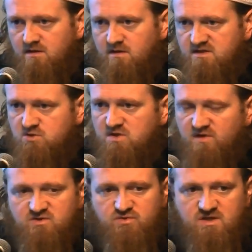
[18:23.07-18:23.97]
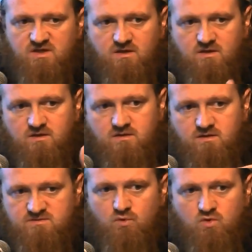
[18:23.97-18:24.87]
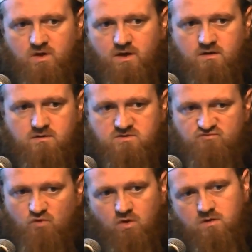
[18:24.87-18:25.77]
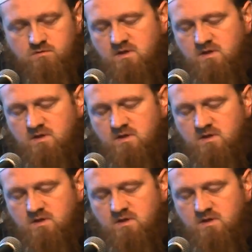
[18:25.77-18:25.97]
It is not for us to say this munkar is wrong.